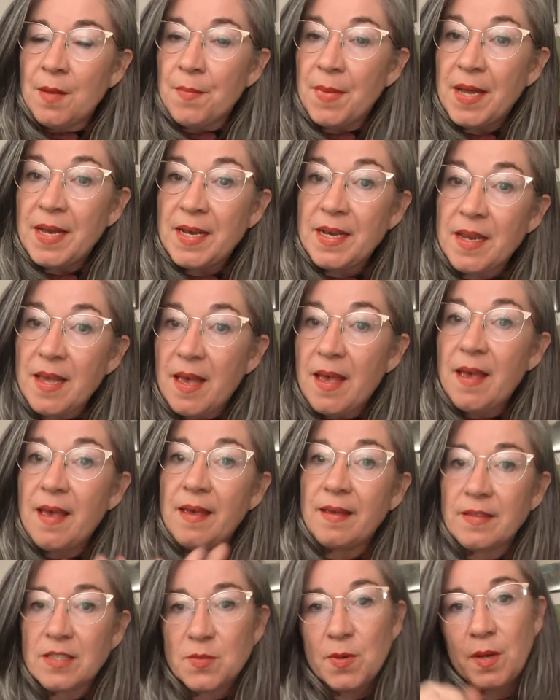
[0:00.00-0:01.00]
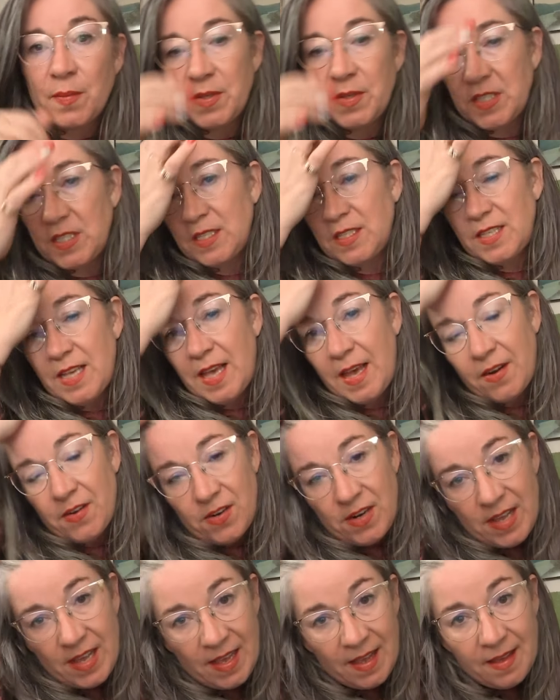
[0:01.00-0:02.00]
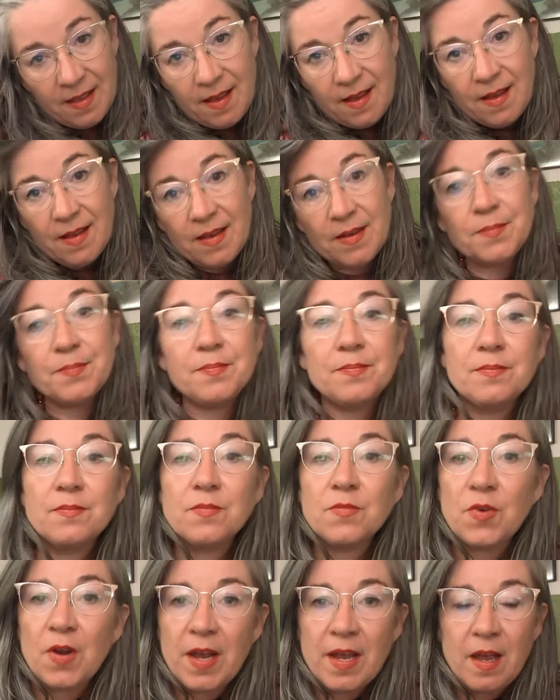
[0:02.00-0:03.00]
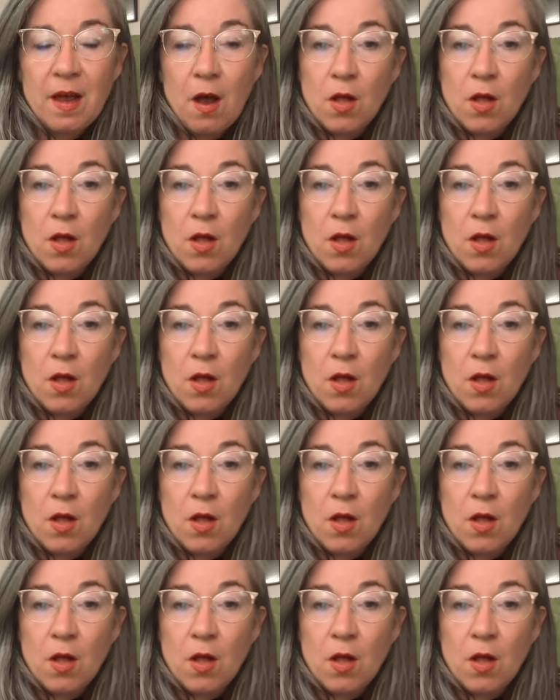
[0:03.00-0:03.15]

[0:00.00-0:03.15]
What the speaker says: Monday and Small Business Saturday, right?